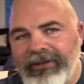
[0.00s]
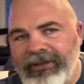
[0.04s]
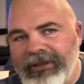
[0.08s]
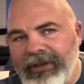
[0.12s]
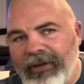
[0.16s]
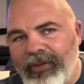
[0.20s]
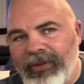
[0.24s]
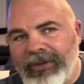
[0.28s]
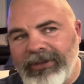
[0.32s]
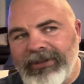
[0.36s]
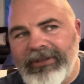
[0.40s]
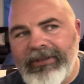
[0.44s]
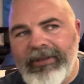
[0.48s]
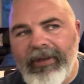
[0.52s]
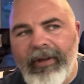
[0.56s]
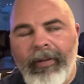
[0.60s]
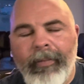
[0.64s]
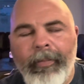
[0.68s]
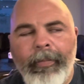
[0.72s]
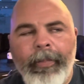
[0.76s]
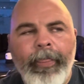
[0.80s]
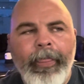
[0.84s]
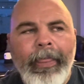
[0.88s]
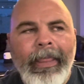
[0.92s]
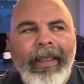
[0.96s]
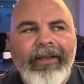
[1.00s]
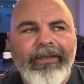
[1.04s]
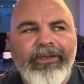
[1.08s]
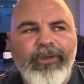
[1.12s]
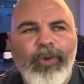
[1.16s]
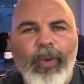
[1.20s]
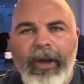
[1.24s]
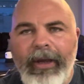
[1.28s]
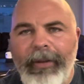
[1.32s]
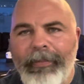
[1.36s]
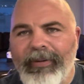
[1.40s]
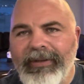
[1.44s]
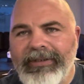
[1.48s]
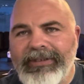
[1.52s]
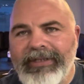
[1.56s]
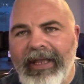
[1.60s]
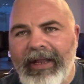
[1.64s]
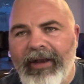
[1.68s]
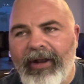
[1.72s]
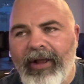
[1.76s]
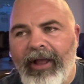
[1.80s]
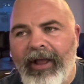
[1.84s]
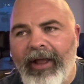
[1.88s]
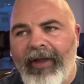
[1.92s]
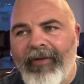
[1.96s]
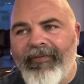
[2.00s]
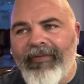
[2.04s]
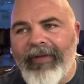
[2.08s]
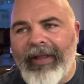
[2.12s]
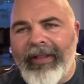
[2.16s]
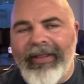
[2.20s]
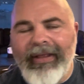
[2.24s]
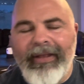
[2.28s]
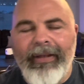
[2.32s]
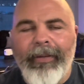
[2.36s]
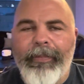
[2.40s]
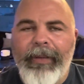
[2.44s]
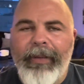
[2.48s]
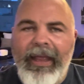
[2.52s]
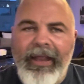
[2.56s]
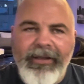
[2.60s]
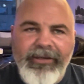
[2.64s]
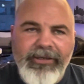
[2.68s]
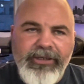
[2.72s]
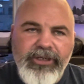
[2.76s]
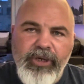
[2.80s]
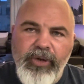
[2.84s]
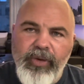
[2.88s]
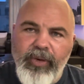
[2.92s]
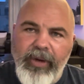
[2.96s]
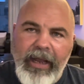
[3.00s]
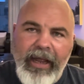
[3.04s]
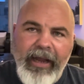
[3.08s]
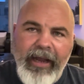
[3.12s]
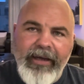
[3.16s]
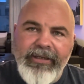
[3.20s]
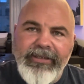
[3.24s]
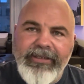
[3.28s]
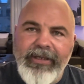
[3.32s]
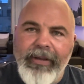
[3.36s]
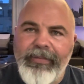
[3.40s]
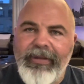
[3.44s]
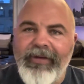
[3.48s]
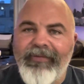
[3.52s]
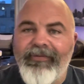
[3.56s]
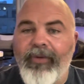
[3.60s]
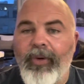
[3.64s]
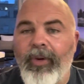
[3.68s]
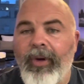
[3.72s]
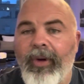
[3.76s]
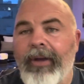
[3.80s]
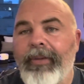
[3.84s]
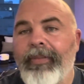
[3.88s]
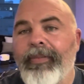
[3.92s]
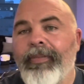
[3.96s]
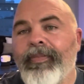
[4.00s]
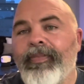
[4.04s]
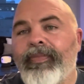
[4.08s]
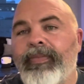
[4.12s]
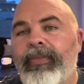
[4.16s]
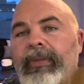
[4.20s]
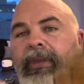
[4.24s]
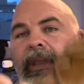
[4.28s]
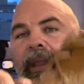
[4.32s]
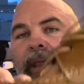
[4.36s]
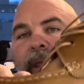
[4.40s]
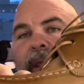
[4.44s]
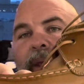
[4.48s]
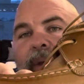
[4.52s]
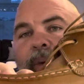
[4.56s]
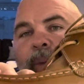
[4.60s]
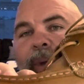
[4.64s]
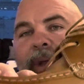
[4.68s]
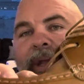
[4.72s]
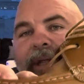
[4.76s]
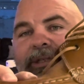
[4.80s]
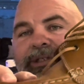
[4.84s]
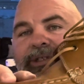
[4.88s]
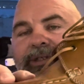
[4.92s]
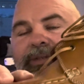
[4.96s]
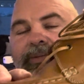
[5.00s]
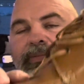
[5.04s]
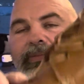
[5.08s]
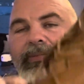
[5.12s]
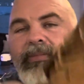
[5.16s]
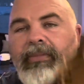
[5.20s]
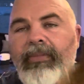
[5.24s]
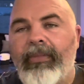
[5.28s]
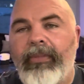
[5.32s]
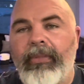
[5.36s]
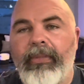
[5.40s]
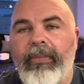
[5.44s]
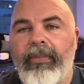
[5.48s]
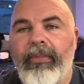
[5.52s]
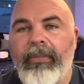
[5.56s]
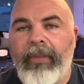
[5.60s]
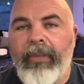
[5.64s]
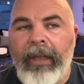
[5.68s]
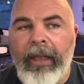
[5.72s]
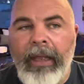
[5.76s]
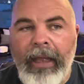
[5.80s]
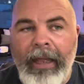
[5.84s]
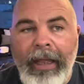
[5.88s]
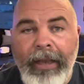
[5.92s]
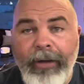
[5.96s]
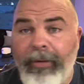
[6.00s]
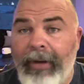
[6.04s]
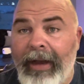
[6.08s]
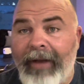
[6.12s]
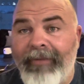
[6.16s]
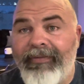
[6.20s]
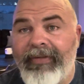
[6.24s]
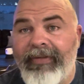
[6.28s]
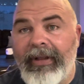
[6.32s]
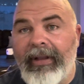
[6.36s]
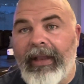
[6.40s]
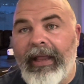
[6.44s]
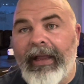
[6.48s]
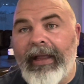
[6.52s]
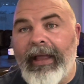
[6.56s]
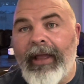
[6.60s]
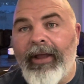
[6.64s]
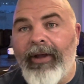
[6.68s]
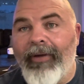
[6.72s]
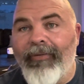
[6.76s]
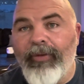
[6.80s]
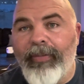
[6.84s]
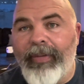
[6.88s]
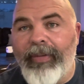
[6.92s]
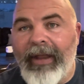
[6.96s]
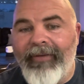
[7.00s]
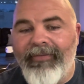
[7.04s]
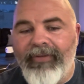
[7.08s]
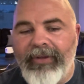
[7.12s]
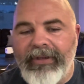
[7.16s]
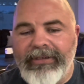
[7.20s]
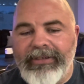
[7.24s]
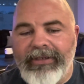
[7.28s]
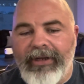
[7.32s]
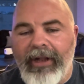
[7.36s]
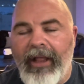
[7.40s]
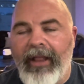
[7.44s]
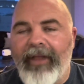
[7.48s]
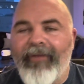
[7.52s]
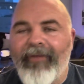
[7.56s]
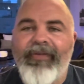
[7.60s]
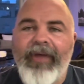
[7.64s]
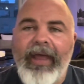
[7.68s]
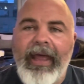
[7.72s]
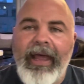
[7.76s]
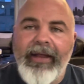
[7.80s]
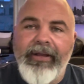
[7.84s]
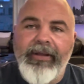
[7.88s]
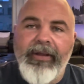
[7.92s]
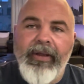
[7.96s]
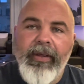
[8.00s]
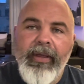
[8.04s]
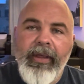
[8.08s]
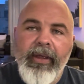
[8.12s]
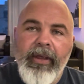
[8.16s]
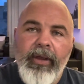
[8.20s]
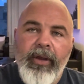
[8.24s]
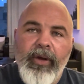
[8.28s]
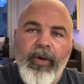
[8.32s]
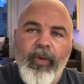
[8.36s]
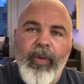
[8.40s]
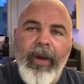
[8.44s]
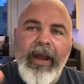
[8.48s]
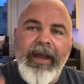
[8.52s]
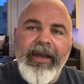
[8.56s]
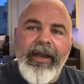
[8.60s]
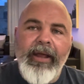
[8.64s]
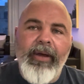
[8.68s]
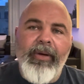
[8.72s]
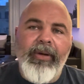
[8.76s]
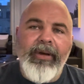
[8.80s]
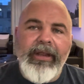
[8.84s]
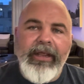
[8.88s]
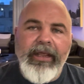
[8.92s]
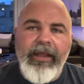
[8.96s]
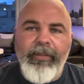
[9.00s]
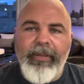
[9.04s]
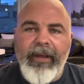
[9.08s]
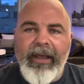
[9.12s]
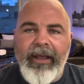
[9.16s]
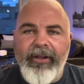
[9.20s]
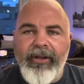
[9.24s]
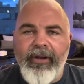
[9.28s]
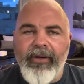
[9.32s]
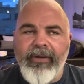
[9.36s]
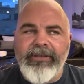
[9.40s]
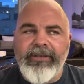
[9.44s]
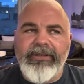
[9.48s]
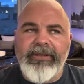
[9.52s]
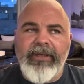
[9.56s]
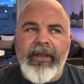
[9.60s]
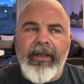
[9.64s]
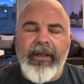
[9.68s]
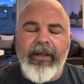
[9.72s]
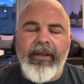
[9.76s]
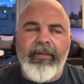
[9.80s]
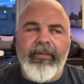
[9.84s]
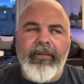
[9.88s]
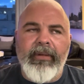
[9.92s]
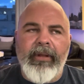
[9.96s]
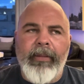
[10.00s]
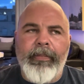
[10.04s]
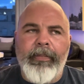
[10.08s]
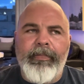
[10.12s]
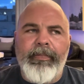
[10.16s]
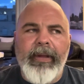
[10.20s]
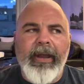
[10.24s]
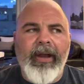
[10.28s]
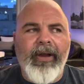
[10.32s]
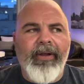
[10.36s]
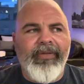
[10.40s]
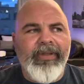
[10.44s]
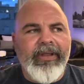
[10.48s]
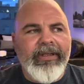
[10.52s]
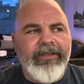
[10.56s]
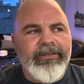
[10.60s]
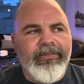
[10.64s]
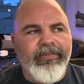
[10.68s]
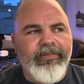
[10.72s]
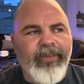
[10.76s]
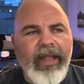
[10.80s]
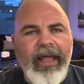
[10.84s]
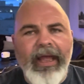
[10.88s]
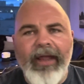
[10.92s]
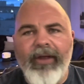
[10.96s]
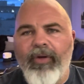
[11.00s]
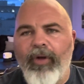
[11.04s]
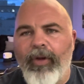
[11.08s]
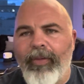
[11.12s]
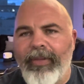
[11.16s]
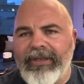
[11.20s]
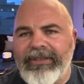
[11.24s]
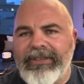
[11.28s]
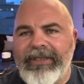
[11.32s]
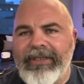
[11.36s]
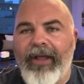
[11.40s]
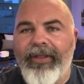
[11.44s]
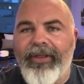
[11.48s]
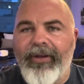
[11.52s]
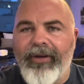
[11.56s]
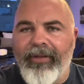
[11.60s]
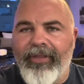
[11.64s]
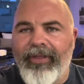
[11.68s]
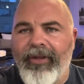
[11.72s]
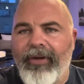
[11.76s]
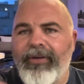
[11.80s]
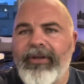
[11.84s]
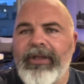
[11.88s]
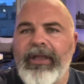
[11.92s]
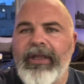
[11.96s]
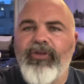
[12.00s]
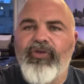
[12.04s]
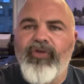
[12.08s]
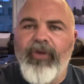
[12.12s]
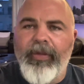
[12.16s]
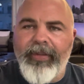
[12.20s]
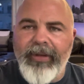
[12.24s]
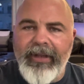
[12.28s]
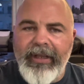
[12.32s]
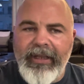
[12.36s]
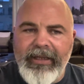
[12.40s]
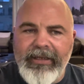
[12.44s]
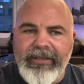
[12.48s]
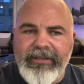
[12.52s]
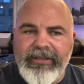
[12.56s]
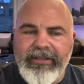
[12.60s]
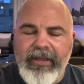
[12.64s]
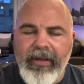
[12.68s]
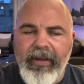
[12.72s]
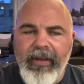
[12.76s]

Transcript: and it was 20% off. I think I paid $290 something for it, which I do not feel like I overpaid for this at all. In fact, right now on eBay, there's a pair of these in black chrome excel that are 13 triple E's